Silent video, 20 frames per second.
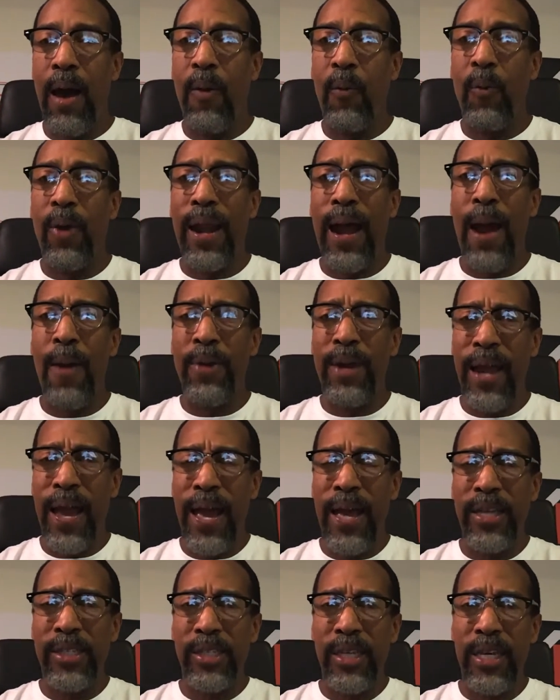what I would
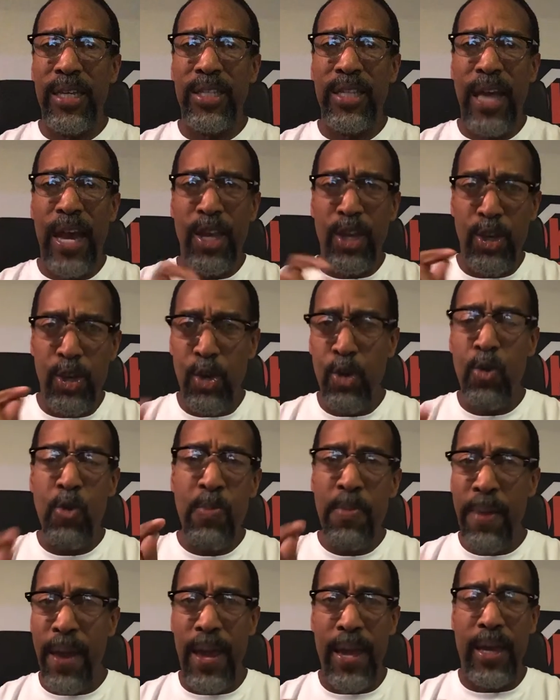ask is that you
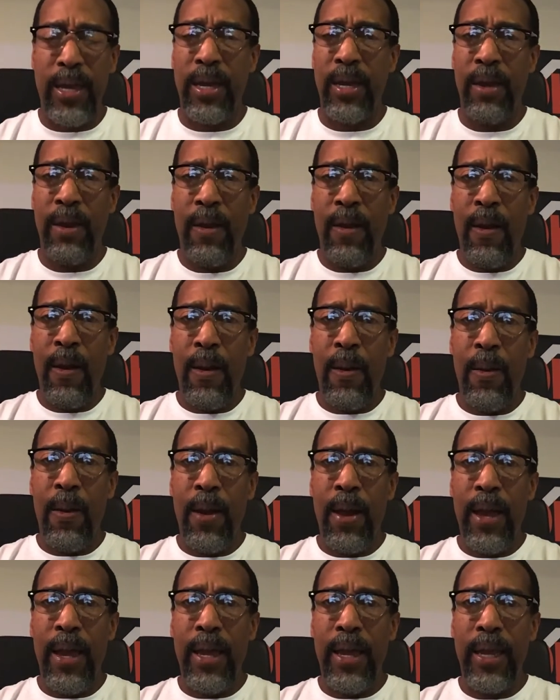make
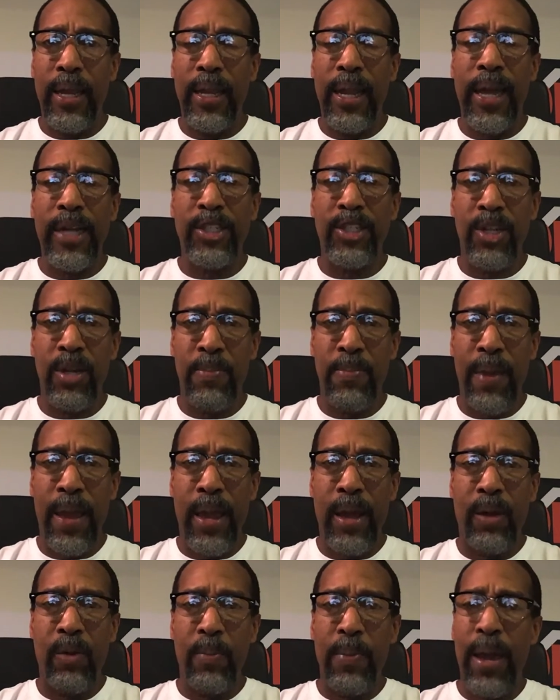election
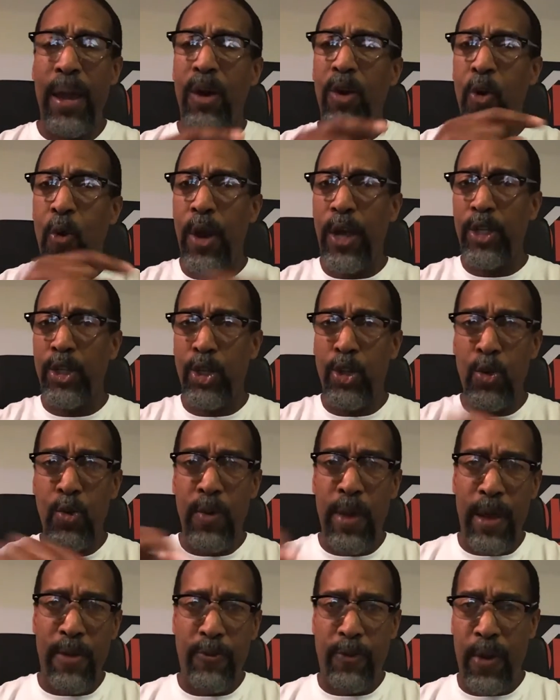mail going to
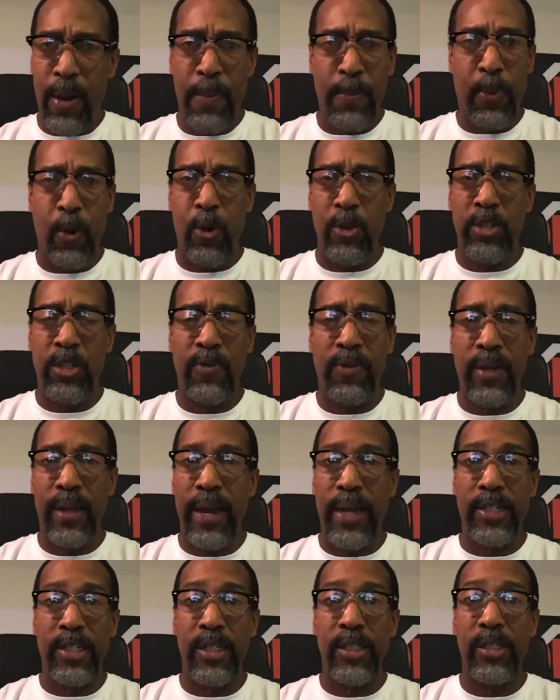and from boards of
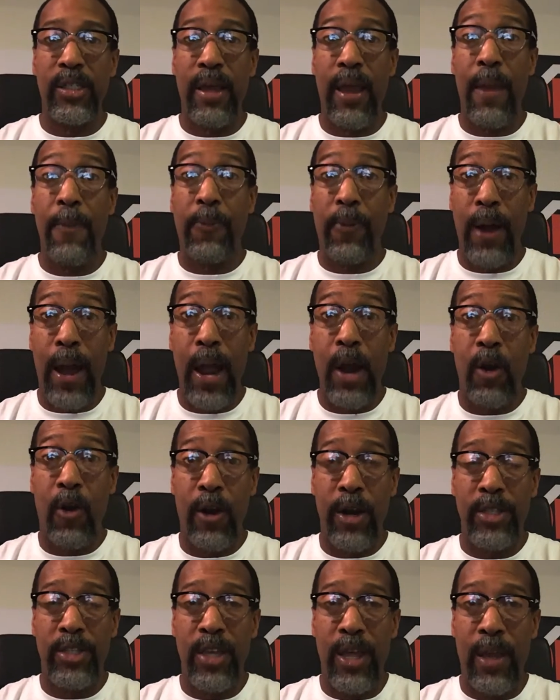elections, a
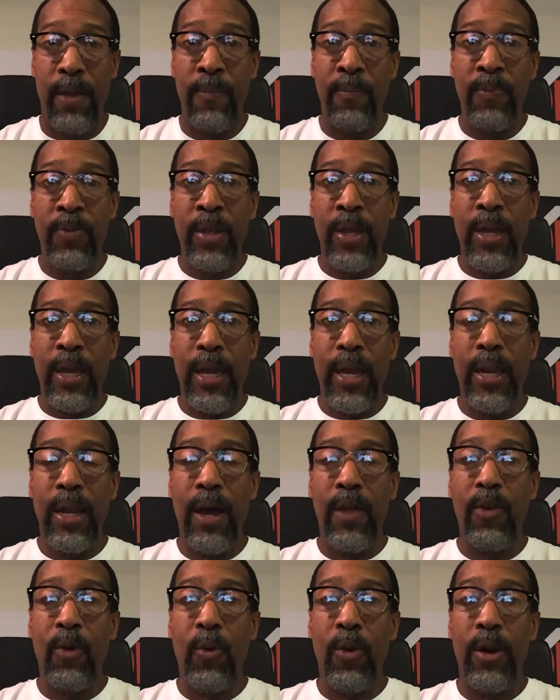priority. In
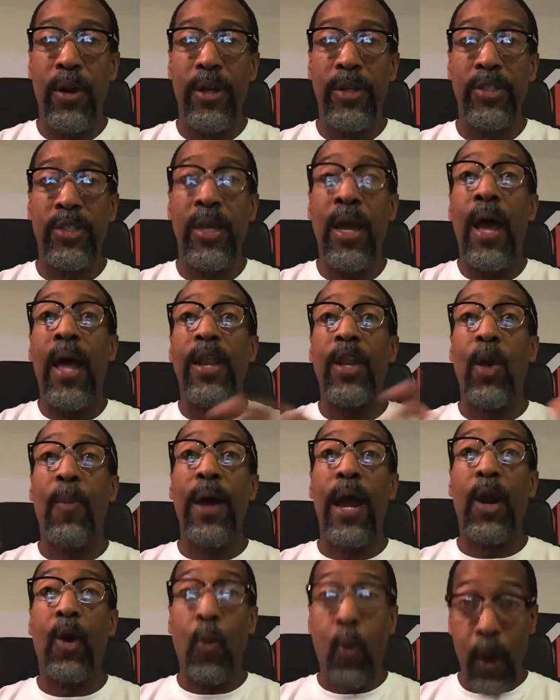other words, no
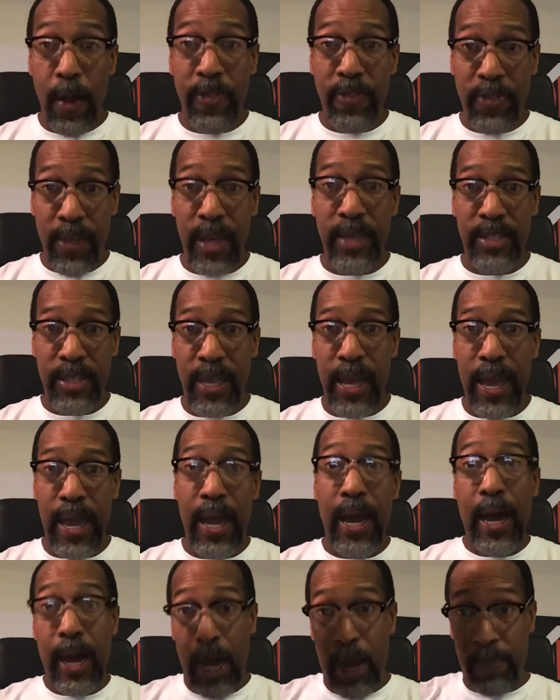matter what they
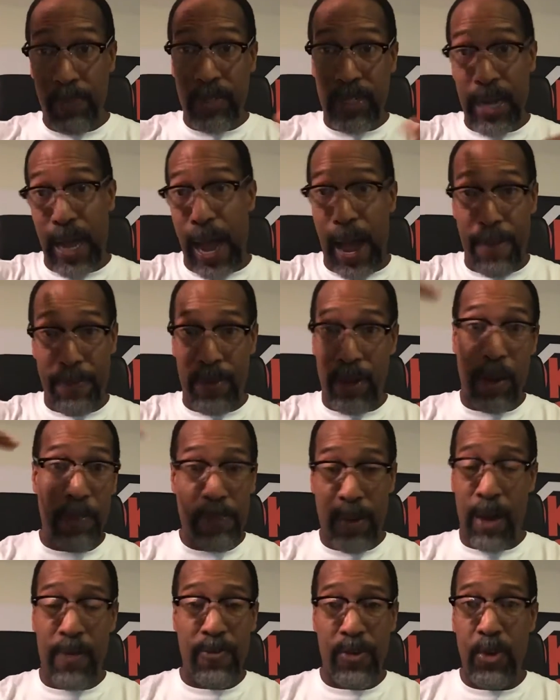say up top
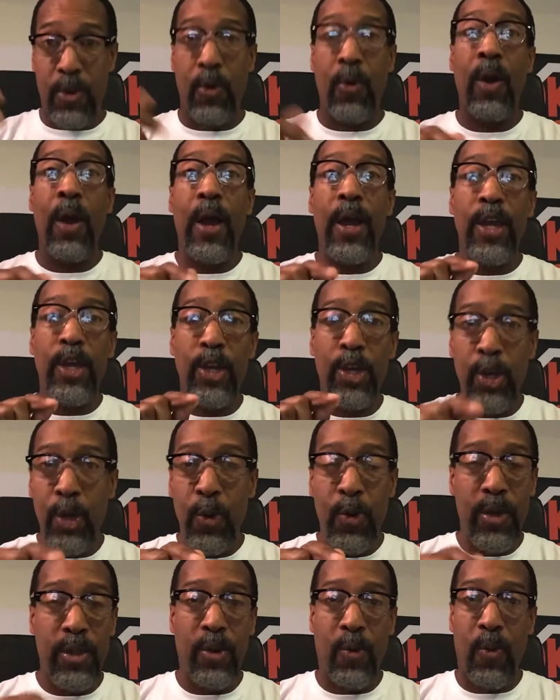above you, you
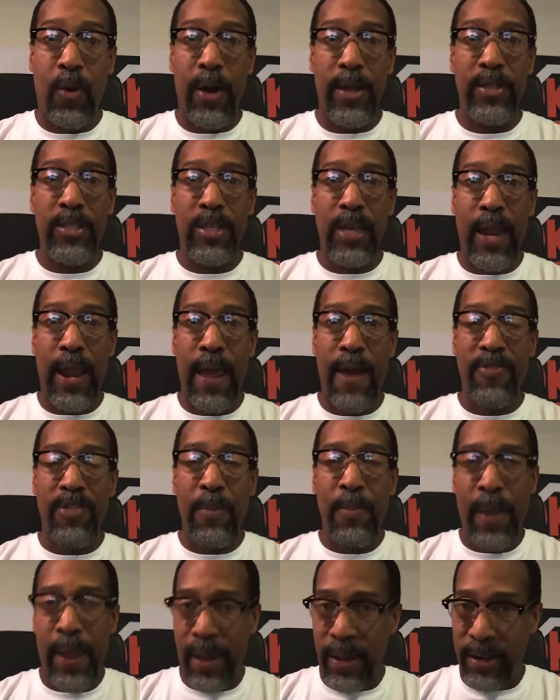are the ones that have the
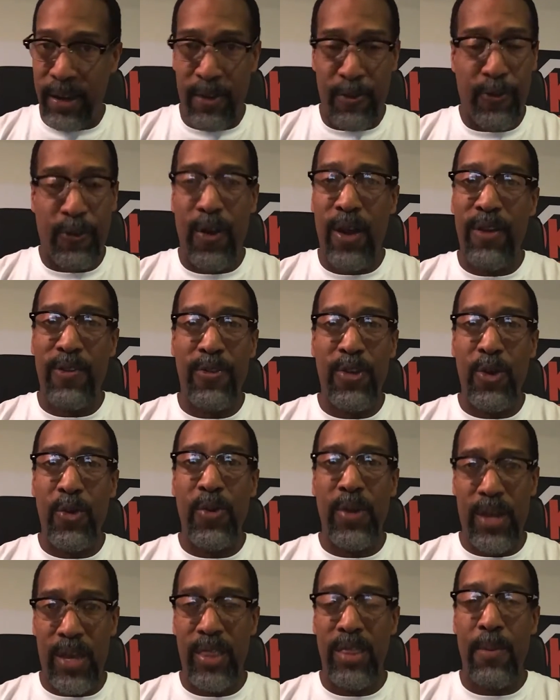mail in front of you
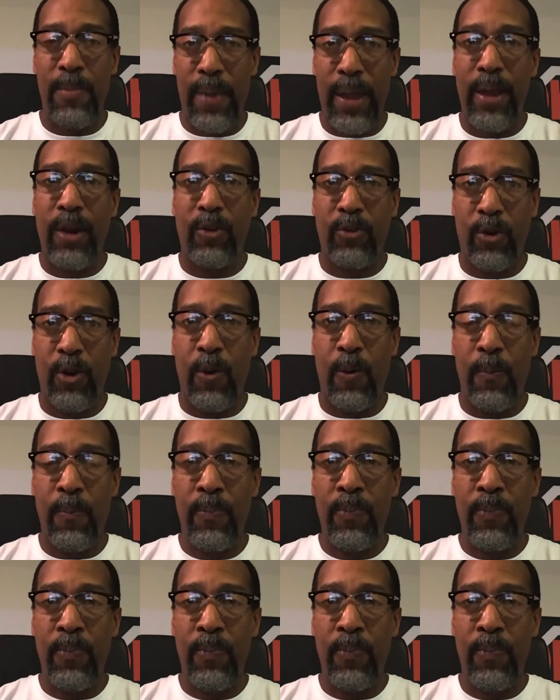in the mailroom.